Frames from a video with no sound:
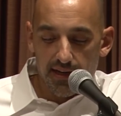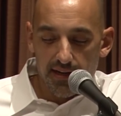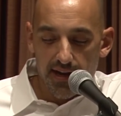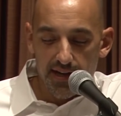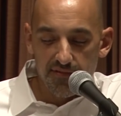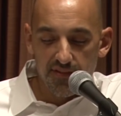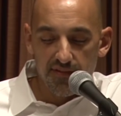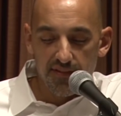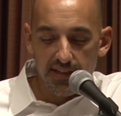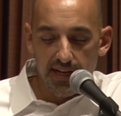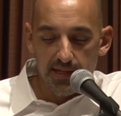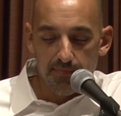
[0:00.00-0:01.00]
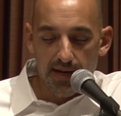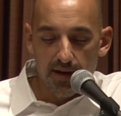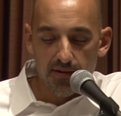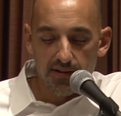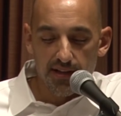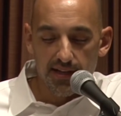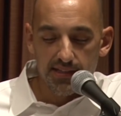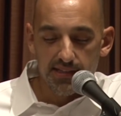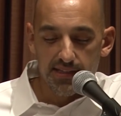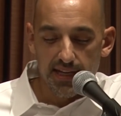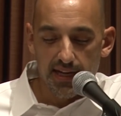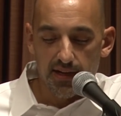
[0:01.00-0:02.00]
9:58 power lines
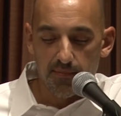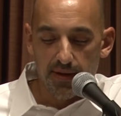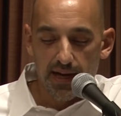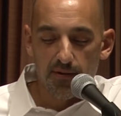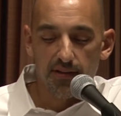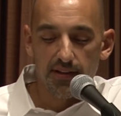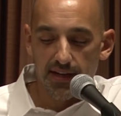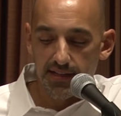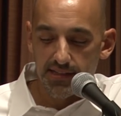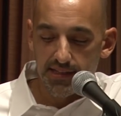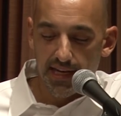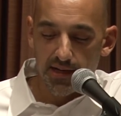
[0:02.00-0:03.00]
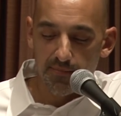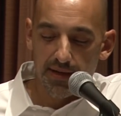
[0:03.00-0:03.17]
down, power lines down,